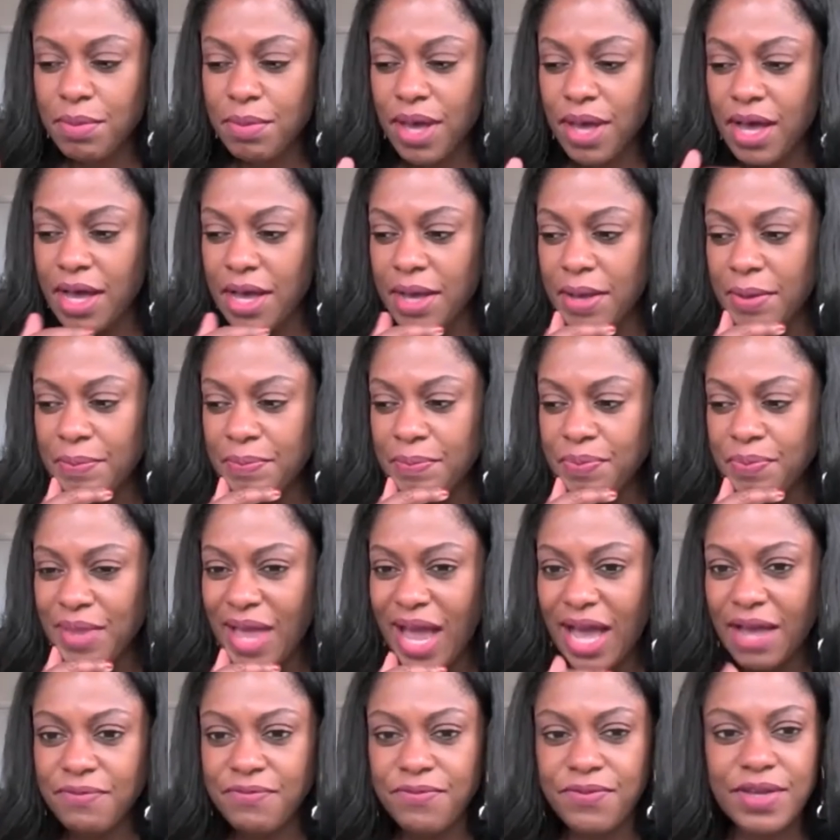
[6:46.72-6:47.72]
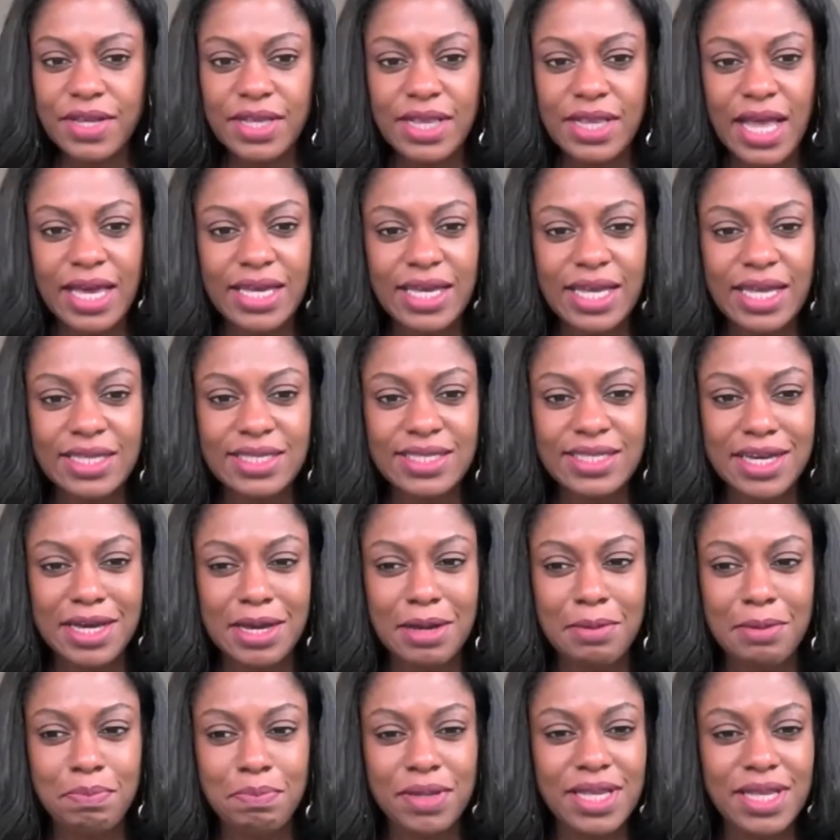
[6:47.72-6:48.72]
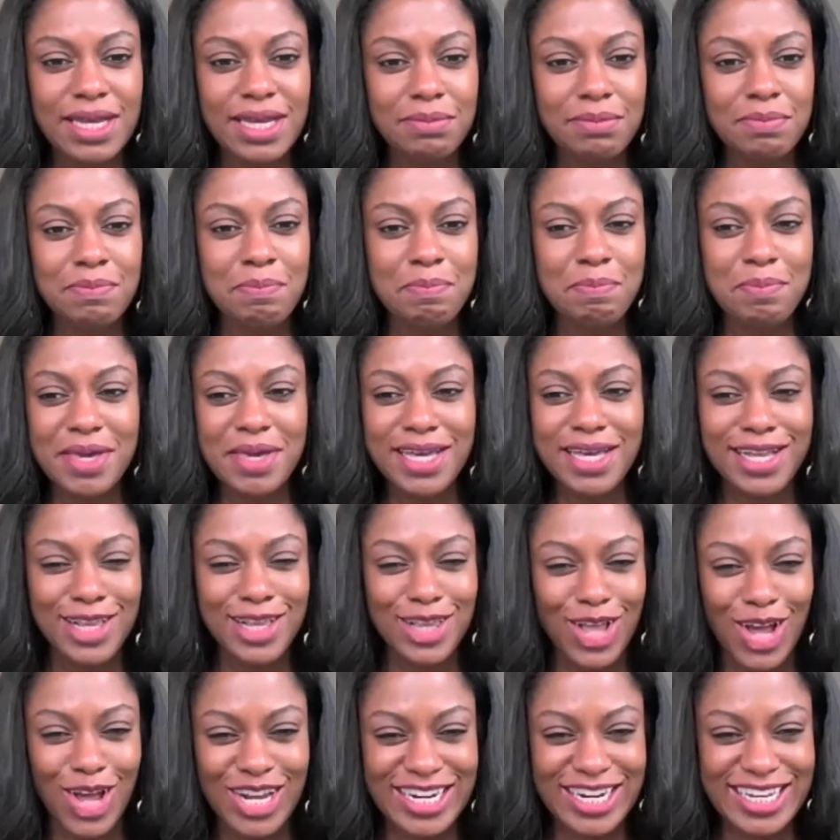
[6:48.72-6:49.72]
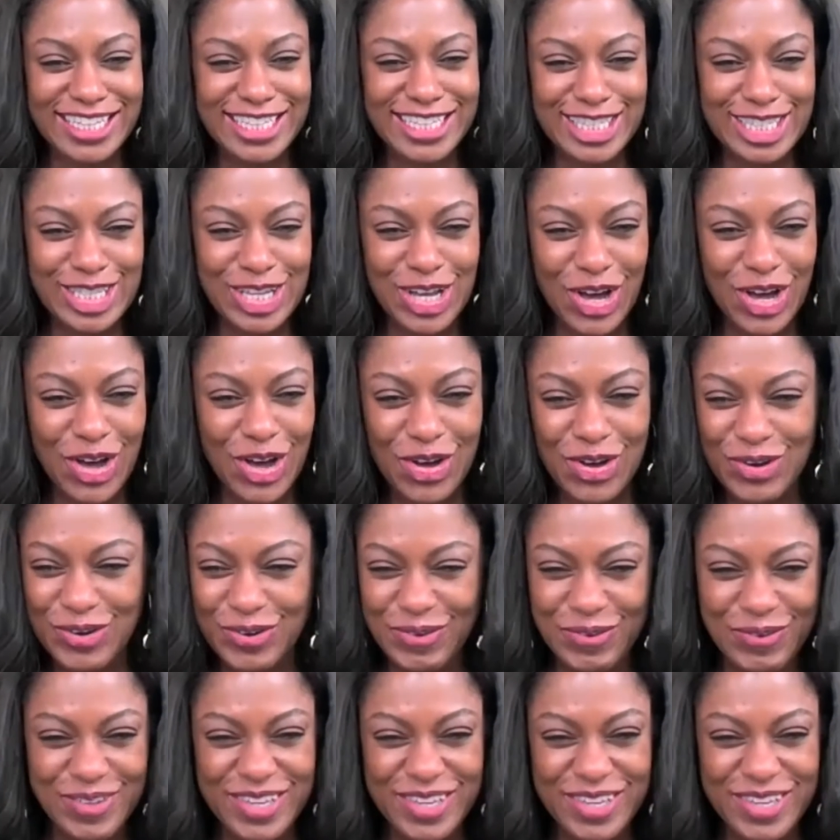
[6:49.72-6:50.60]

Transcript: I feel like it's a complete meal on its own.